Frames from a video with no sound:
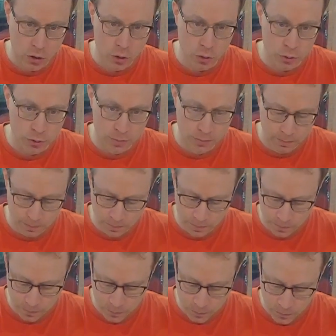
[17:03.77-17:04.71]
good?
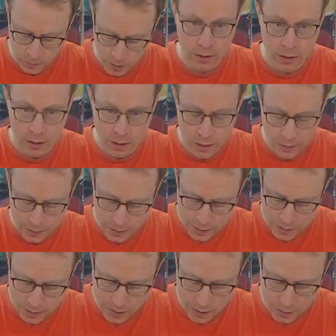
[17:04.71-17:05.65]
In
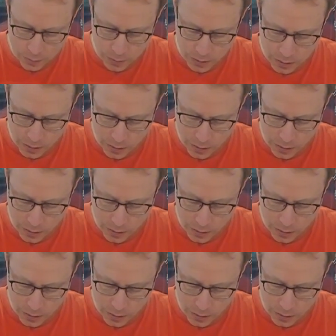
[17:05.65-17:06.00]
this case we